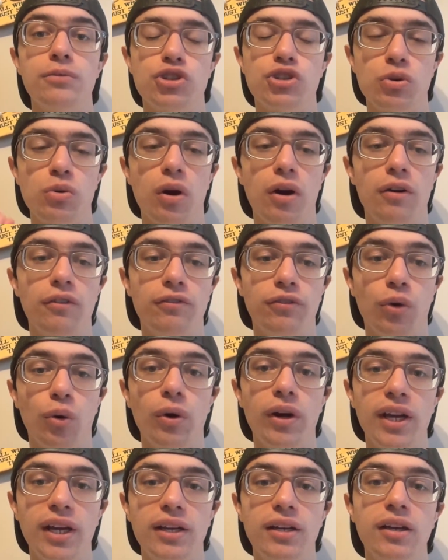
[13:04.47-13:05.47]
to
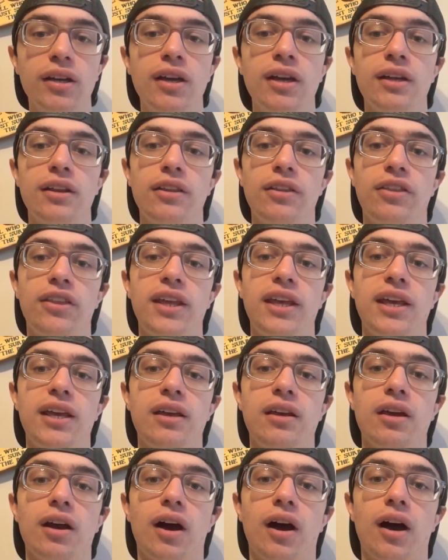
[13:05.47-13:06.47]
avoid
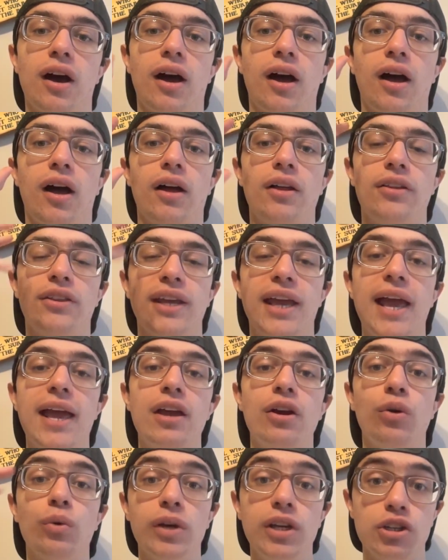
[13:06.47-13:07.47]
the
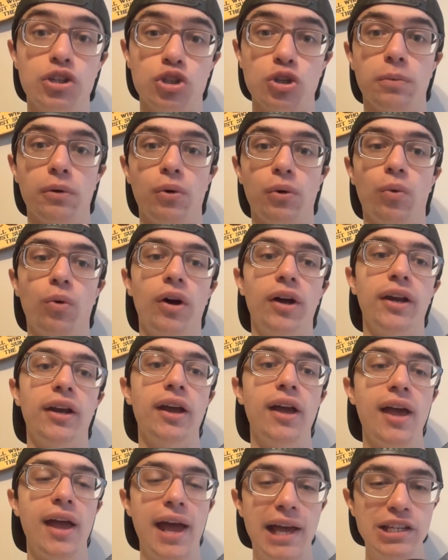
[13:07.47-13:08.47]
AoE super one
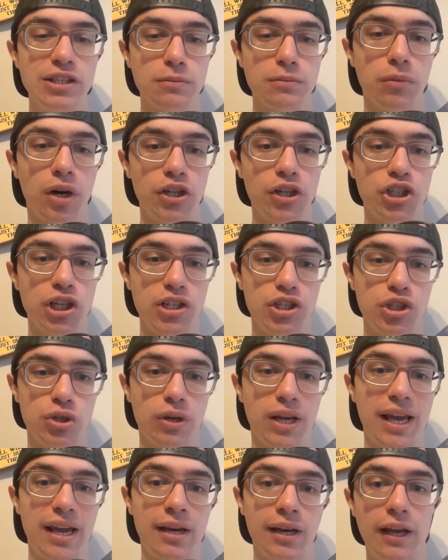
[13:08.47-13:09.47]
as much as you
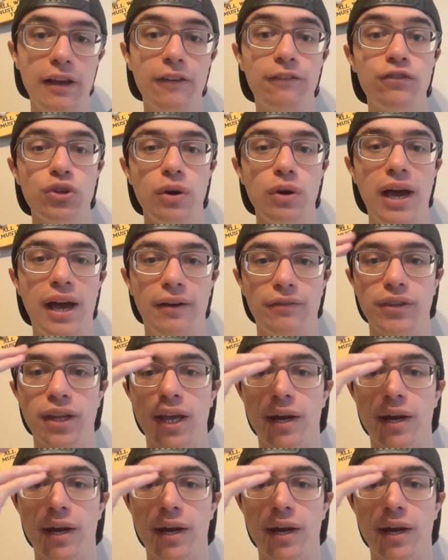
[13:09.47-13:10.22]
can if you have that